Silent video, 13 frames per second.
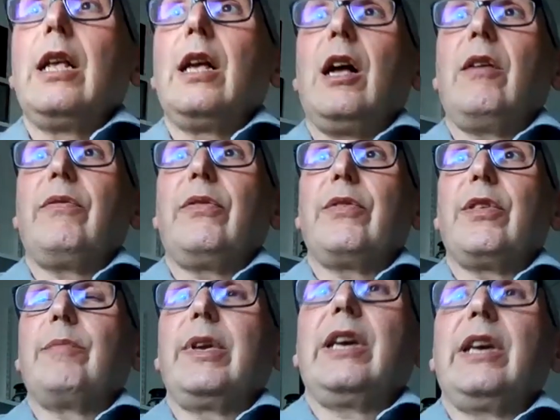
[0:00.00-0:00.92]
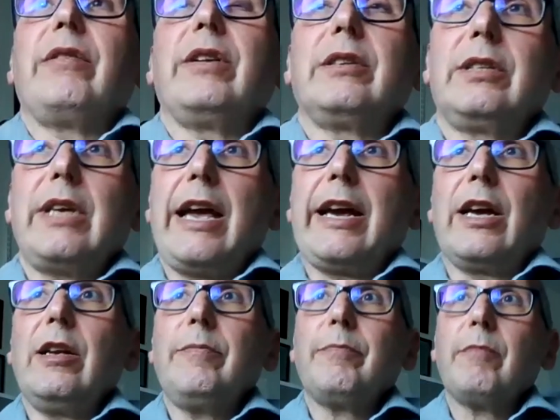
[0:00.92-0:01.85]
half of them here at
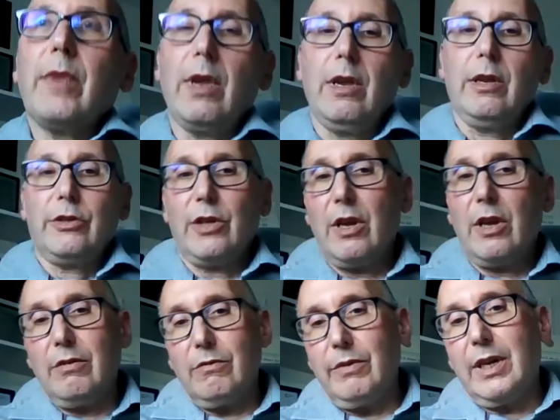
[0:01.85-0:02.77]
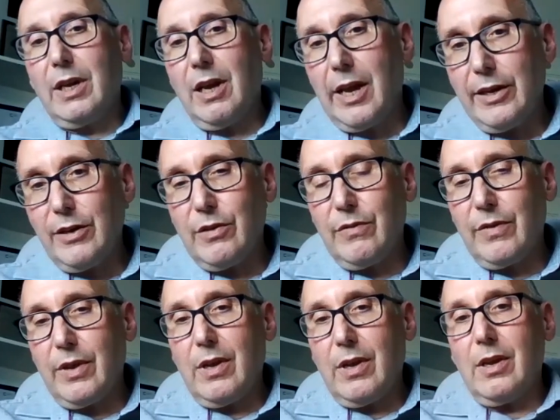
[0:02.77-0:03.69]
Sanger. So we kind
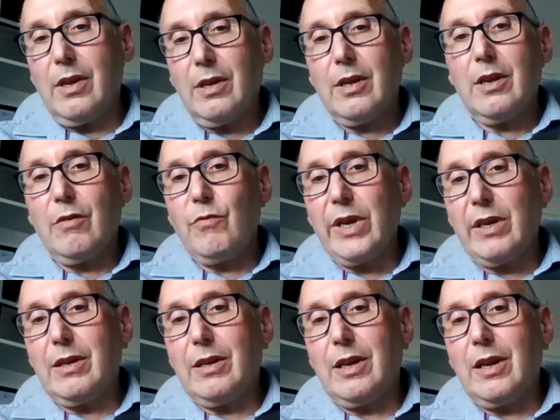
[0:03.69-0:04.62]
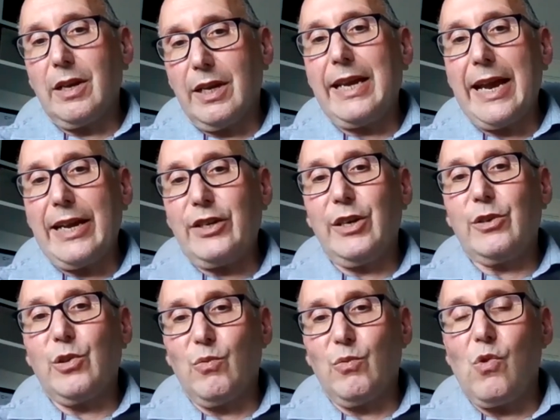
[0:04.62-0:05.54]
of, we getting
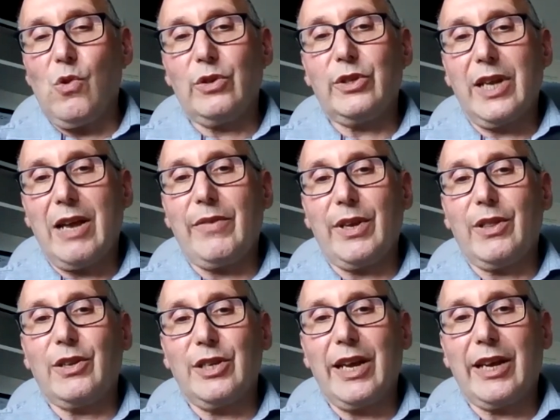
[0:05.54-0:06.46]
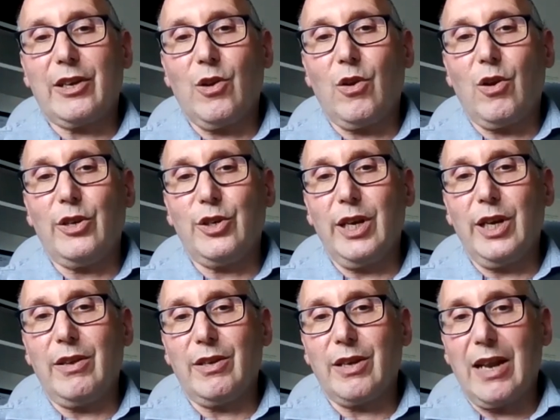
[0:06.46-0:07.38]
towards having the technology
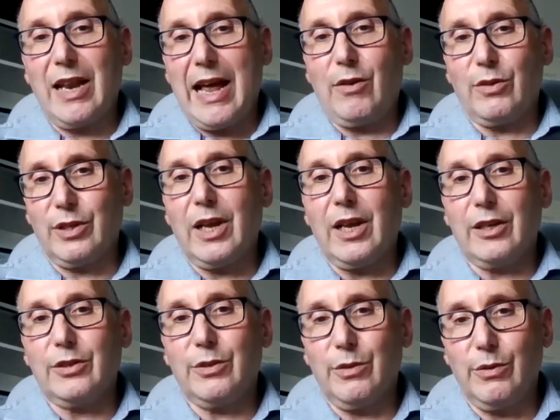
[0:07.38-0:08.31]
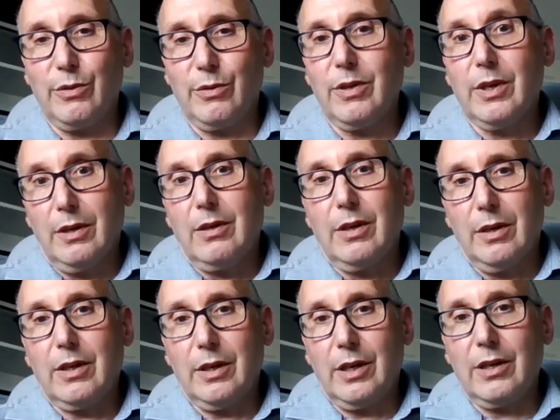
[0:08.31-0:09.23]
that allows us to
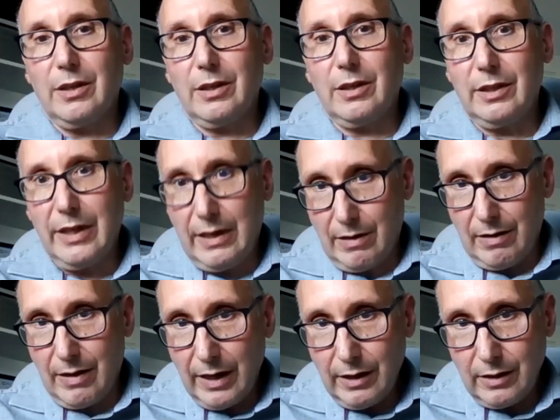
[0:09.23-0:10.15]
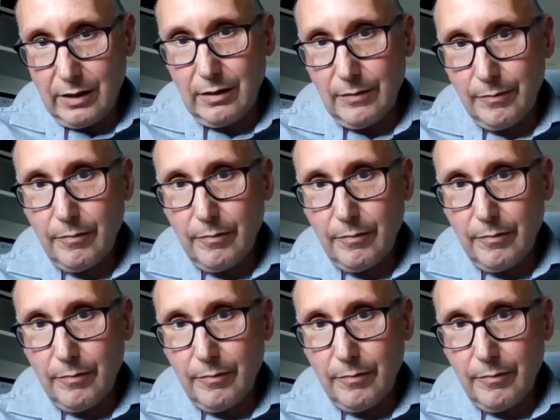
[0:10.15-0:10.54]
consider this.